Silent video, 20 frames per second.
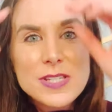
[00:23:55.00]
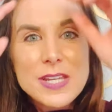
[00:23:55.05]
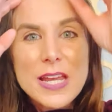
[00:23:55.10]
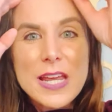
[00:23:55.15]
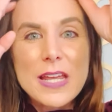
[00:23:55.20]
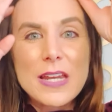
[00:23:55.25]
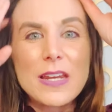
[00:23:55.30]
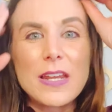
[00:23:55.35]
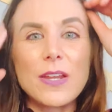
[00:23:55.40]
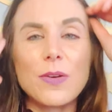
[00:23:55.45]

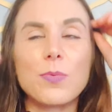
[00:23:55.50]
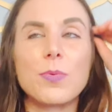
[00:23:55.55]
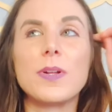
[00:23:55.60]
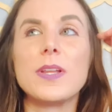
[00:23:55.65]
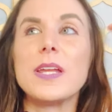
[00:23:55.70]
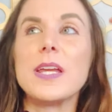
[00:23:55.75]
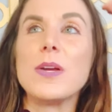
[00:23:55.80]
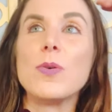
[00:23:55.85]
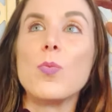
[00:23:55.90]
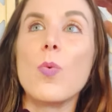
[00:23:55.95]
and, and
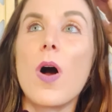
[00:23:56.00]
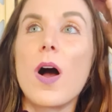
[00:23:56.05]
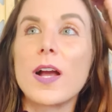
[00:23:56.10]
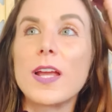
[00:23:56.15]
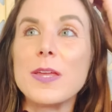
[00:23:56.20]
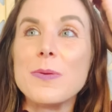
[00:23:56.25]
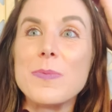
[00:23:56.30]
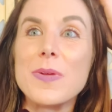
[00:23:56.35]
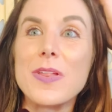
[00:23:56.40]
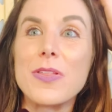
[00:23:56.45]
really
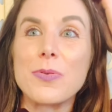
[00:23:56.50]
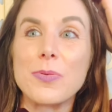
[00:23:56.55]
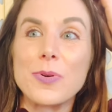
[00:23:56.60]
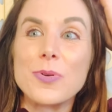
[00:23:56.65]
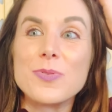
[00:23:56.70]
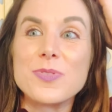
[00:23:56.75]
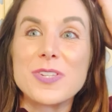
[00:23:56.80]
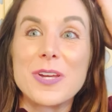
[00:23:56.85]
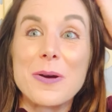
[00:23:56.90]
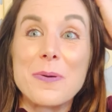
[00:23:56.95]
walking me
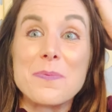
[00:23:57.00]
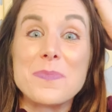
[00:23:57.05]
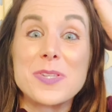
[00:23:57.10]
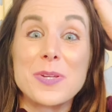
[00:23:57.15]
through some